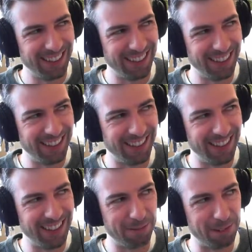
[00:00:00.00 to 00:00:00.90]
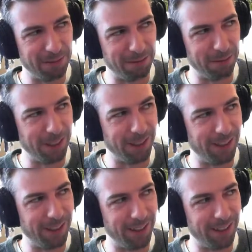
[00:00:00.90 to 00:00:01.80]
I think
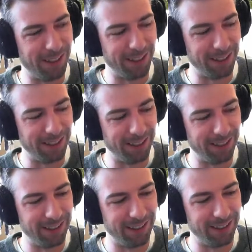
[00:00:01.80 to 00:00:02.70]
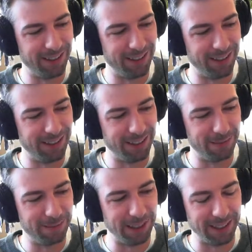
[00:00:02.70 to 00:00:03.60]
probably the
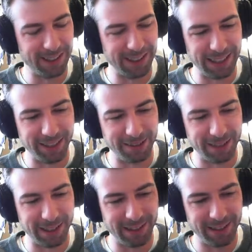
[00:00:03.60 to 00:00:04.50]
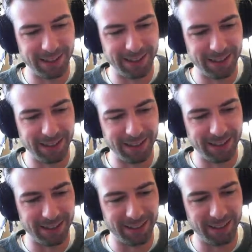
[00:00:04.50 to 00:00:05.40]
biggest takeaway
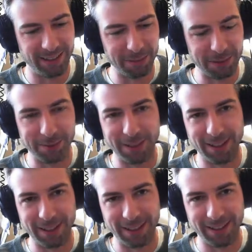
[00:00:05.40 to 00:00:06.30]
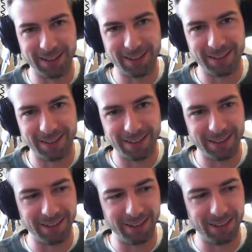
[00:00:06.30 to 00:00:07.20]
is Christmas parties
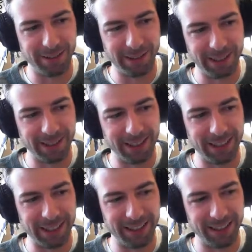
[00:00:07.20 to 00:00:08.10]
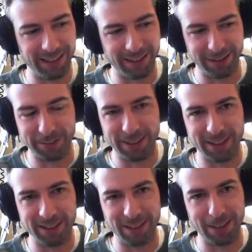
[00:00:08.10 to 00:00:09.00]
always get a little bit
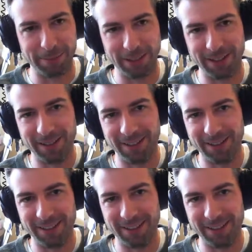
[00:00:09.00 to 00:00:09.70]
sloppy.